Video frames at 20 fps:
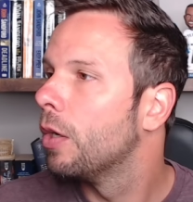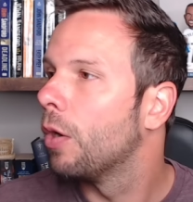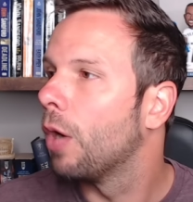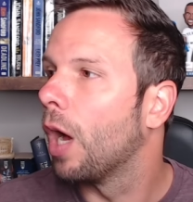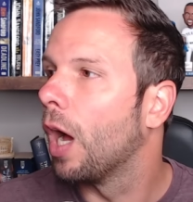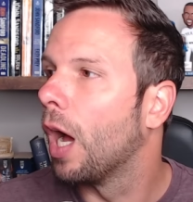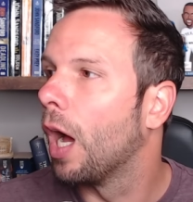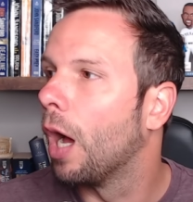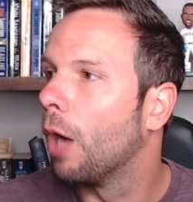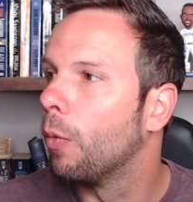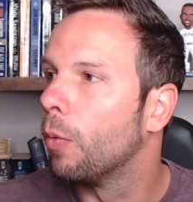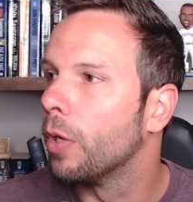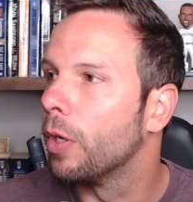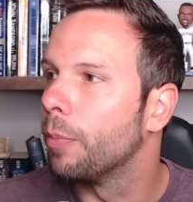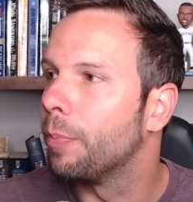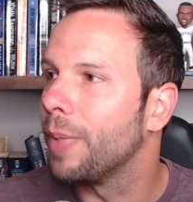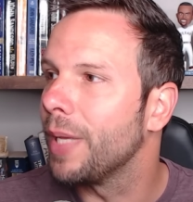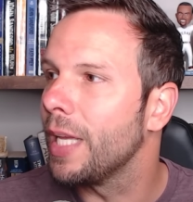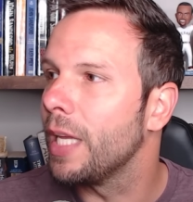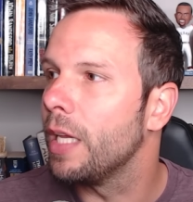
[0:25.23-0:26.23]
uh, will
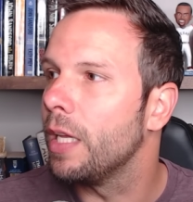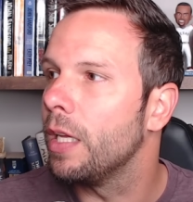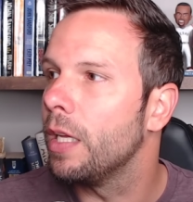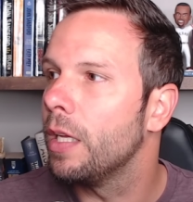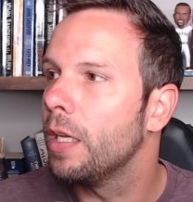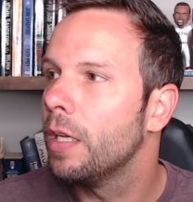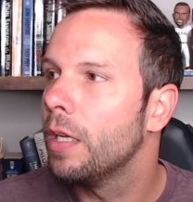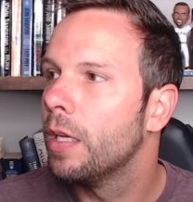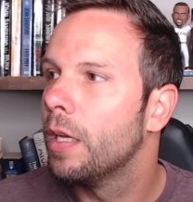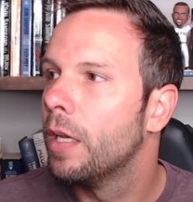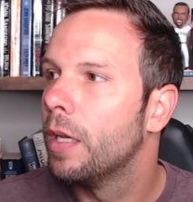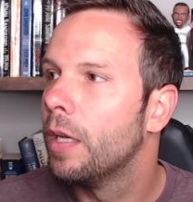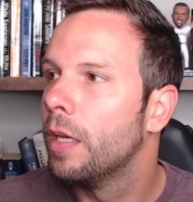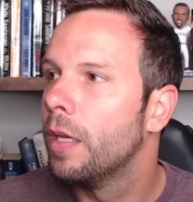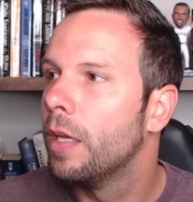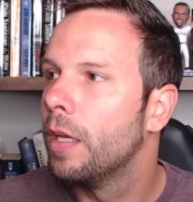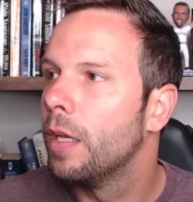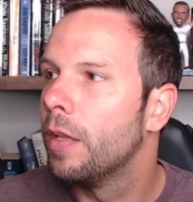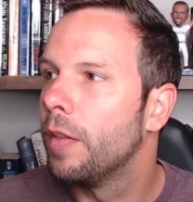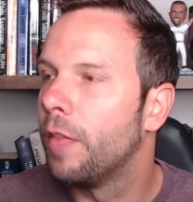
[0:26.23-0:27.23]
be
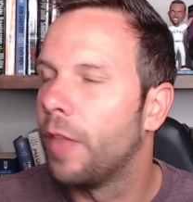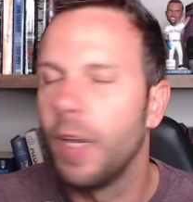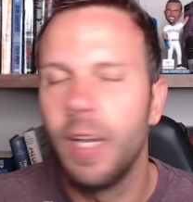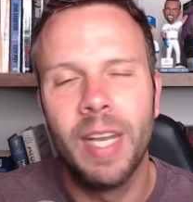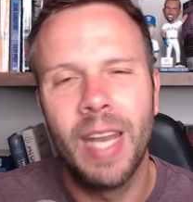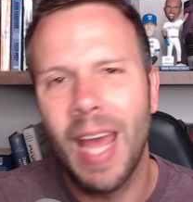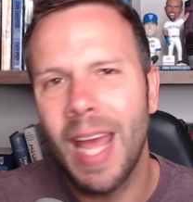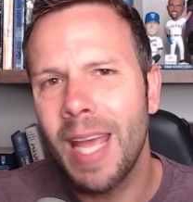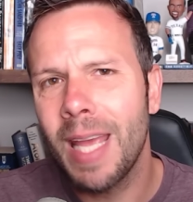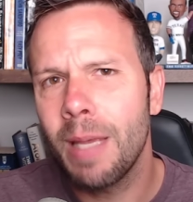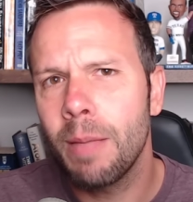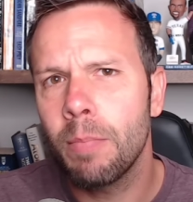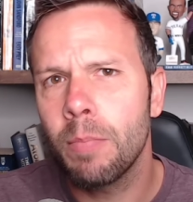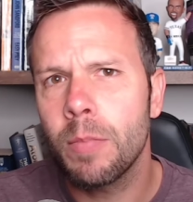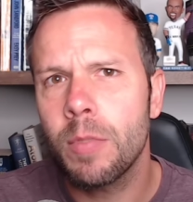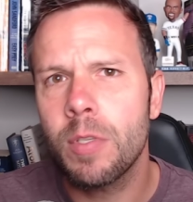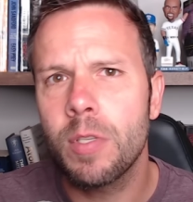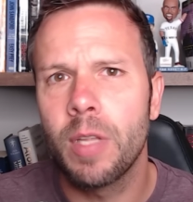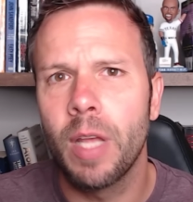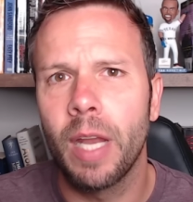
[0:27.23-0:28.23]
the
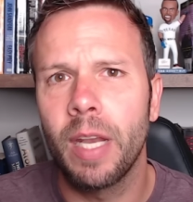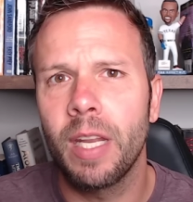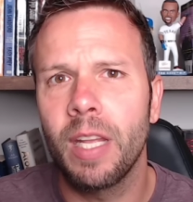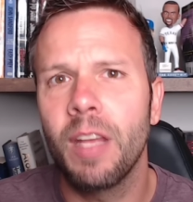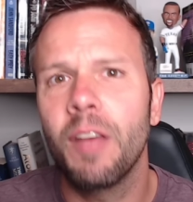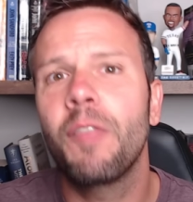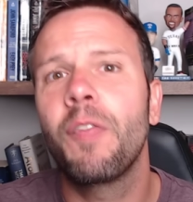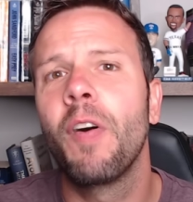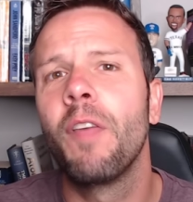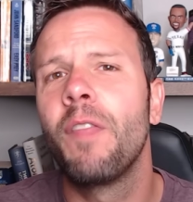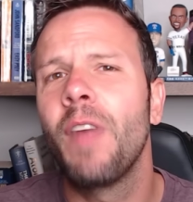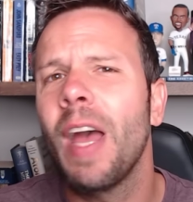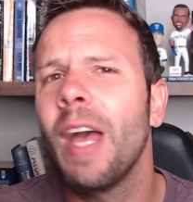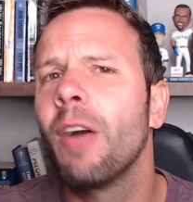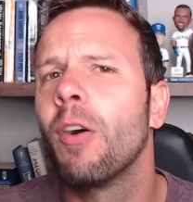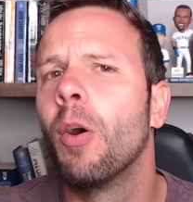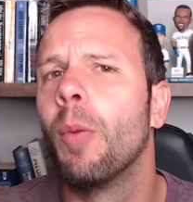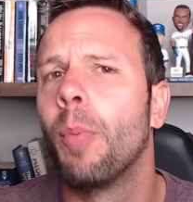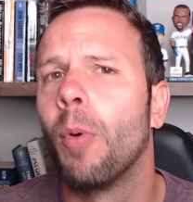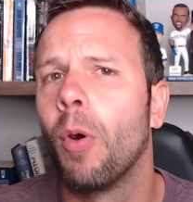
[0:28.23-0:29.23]
names that, if
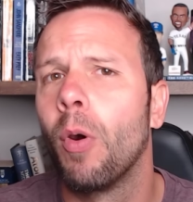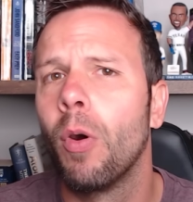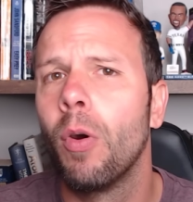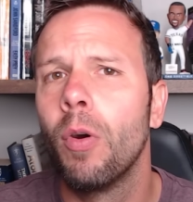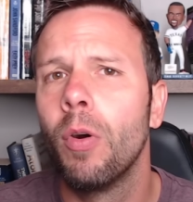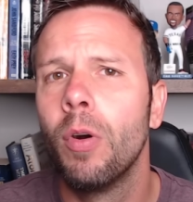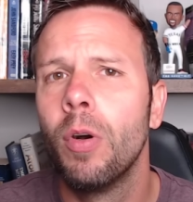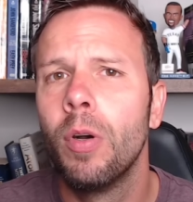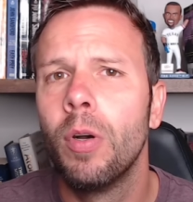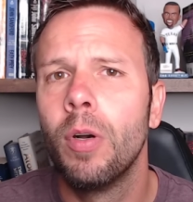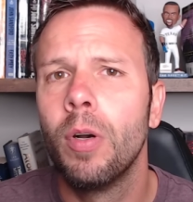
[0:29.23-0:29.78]
available,